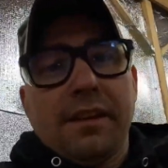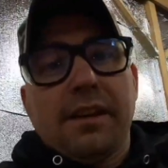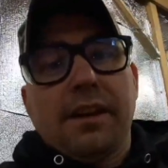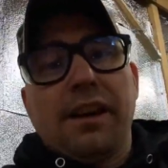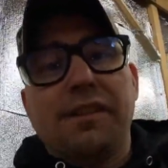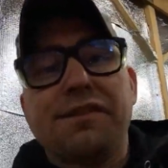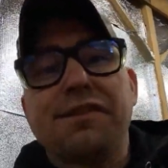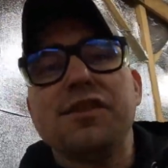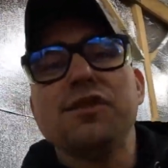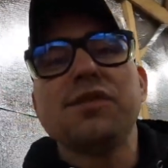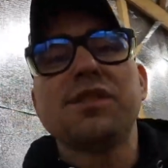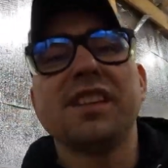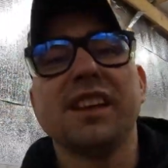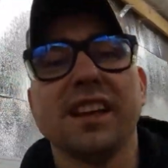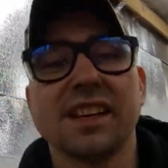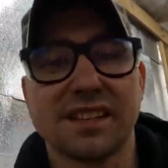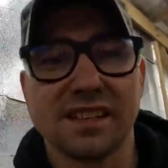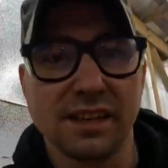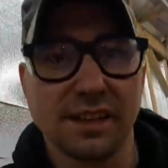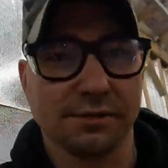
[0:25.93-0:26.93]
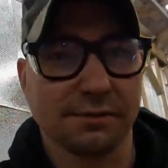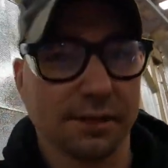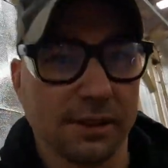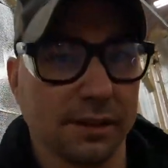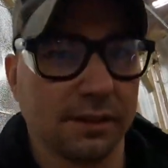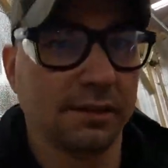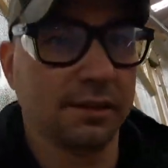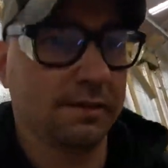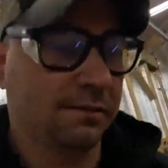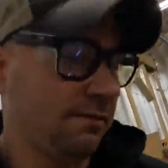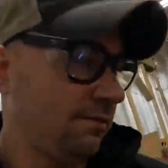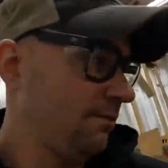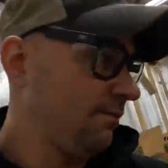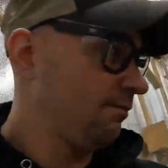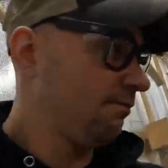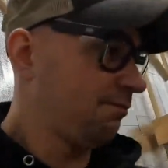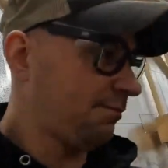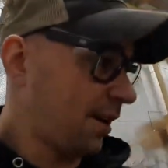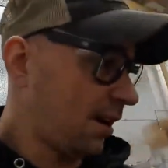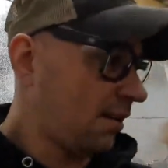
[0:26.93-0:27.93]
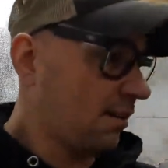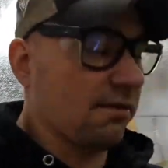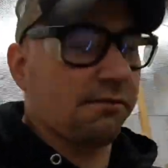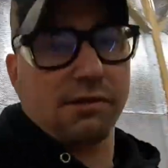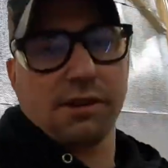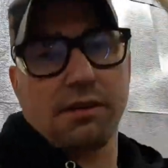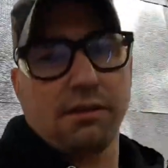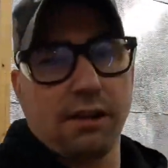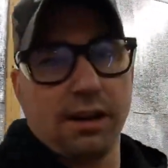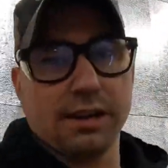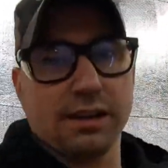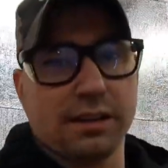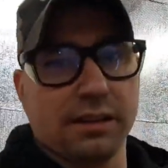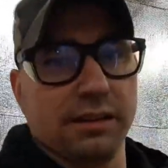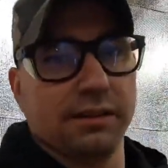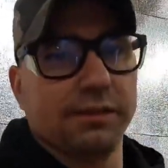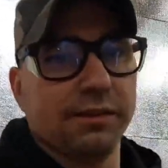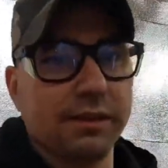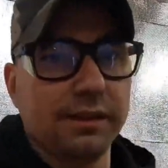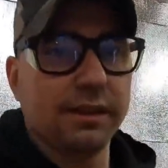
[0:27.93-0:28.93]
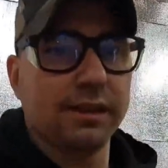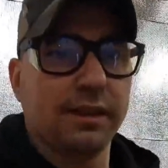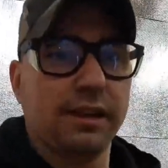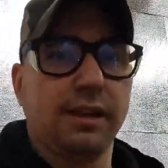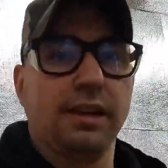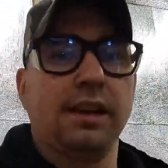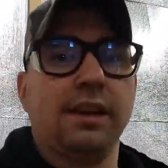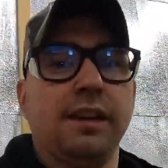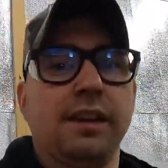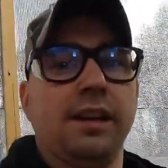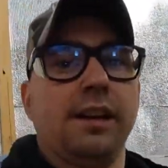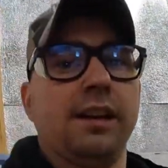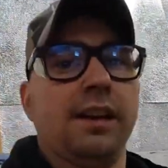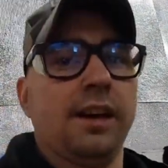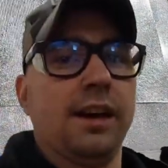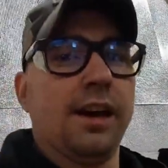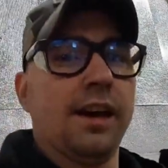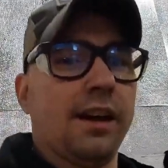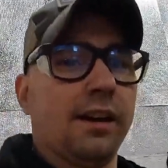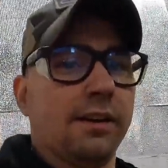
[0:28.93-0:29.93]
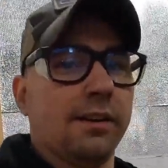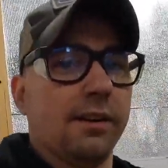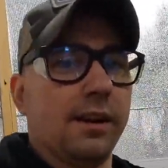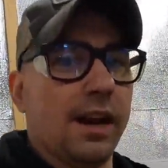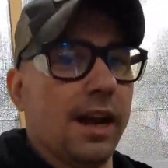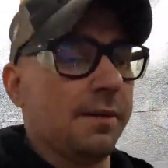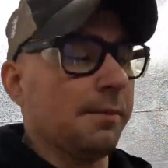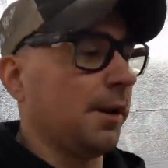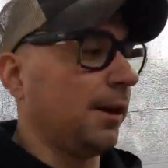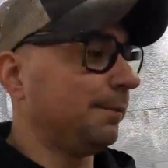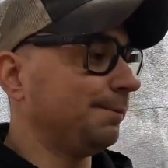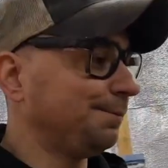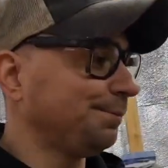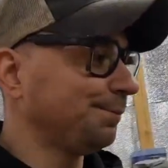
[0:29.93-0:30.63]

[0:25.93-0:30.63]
a few things different per request of editor Damo.